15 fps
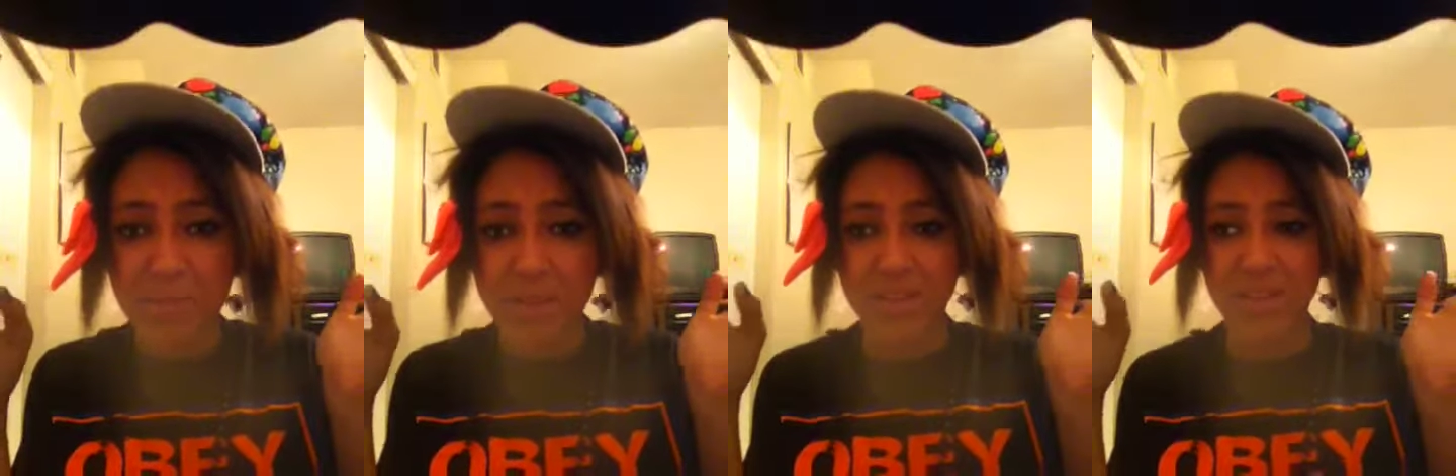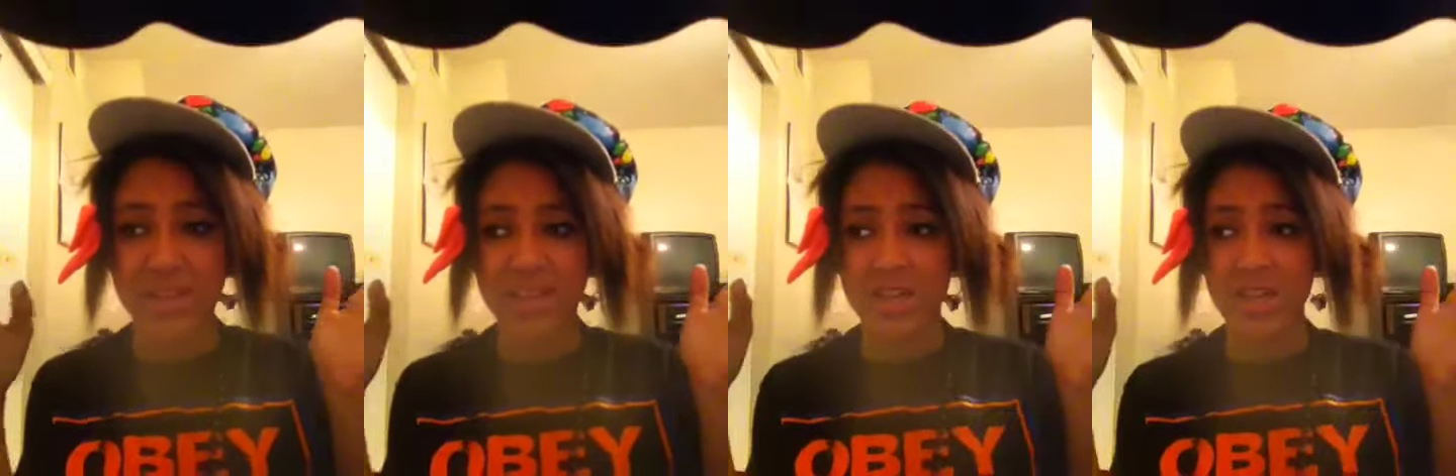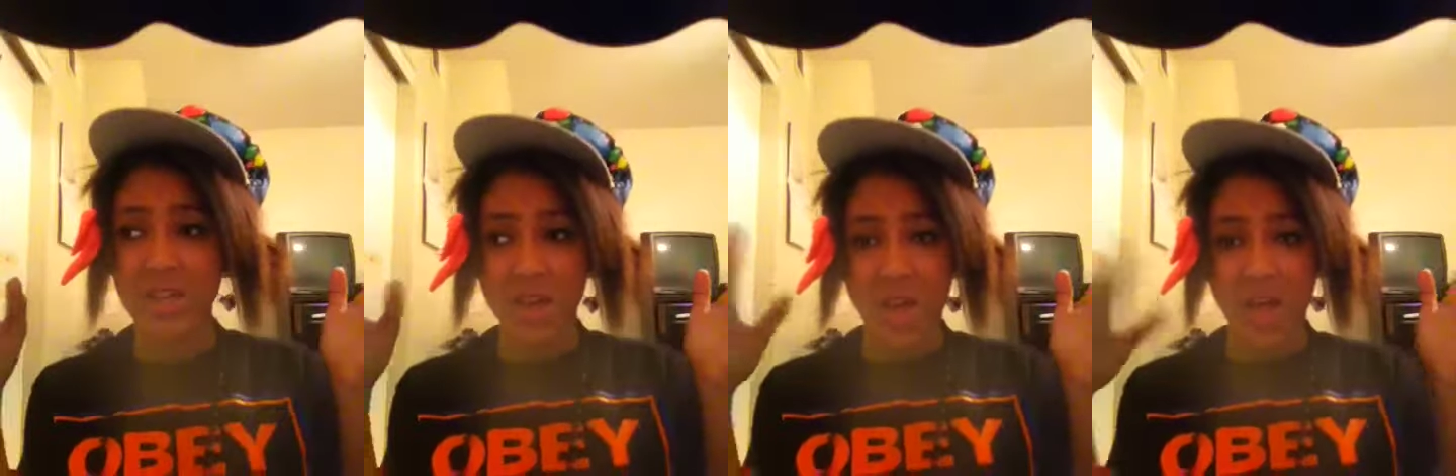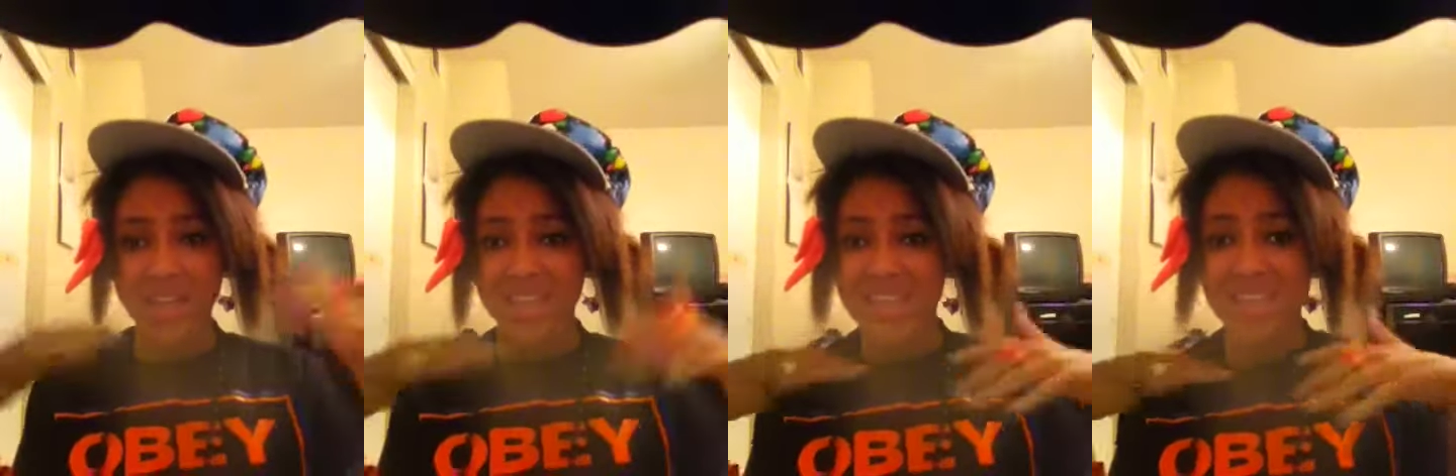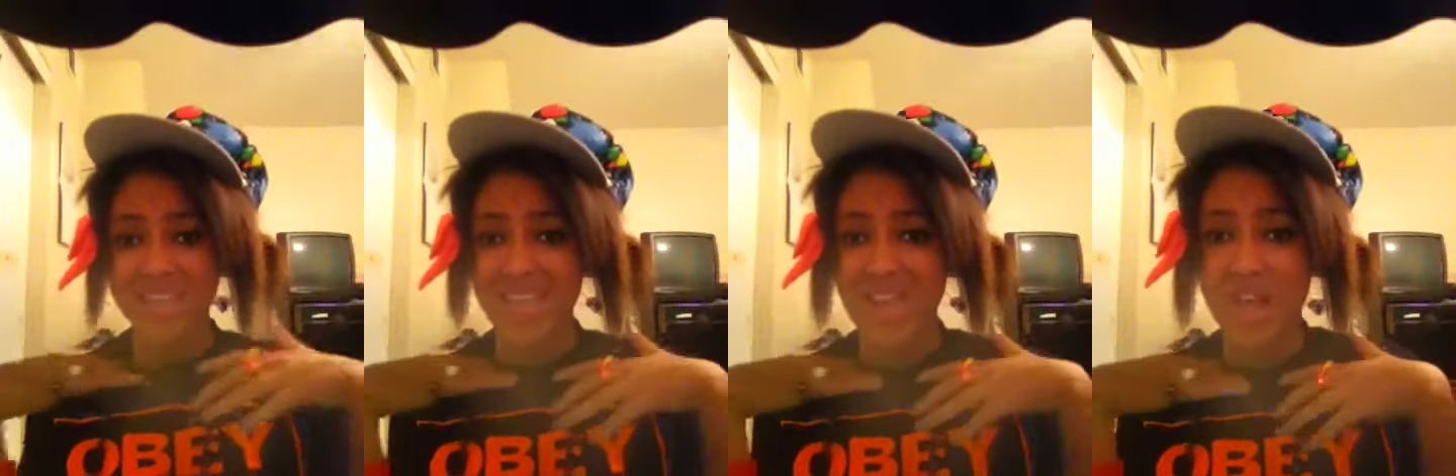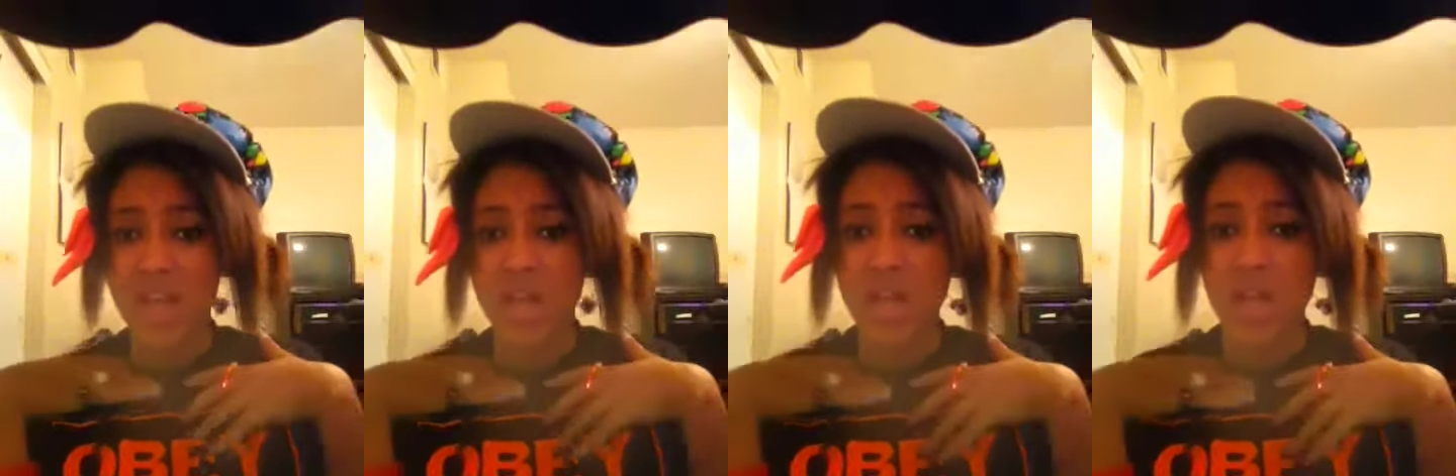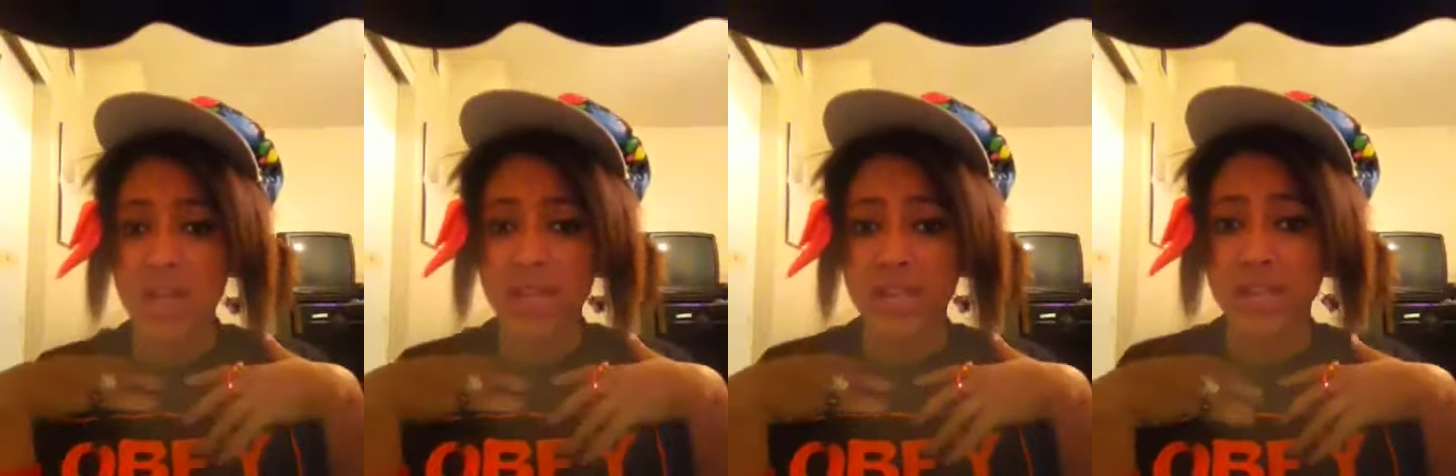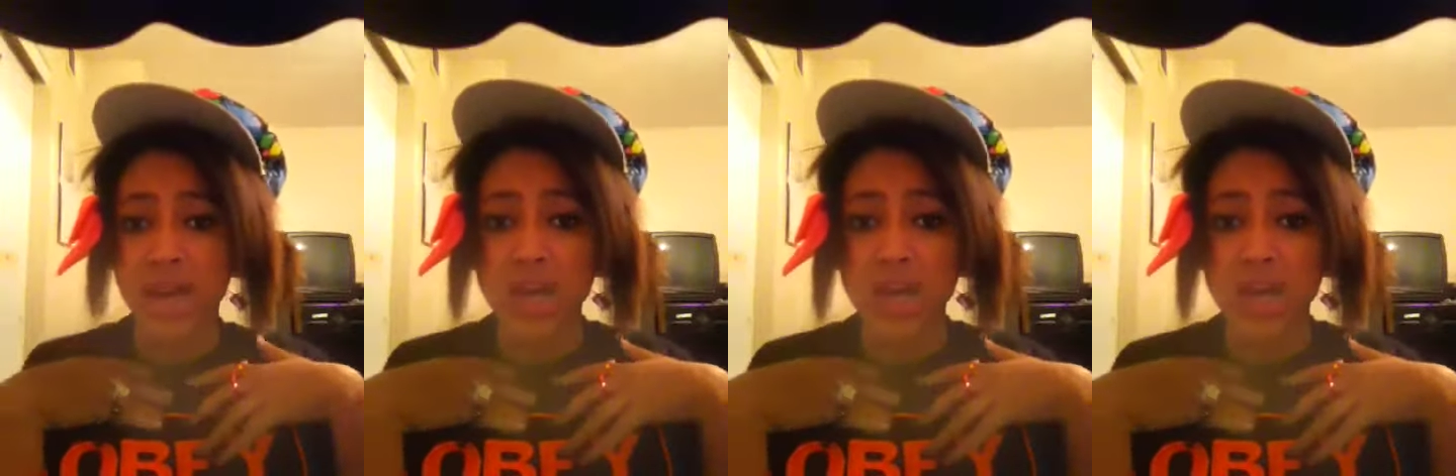Like, I can tell. Like,